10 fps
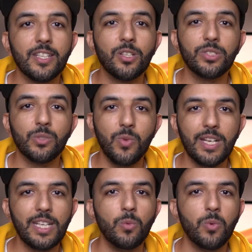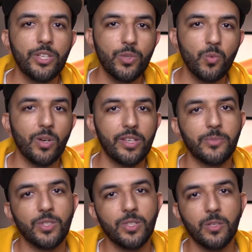go directly where you want
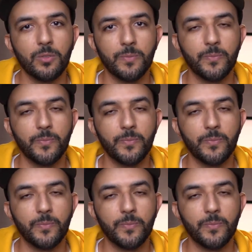them to go.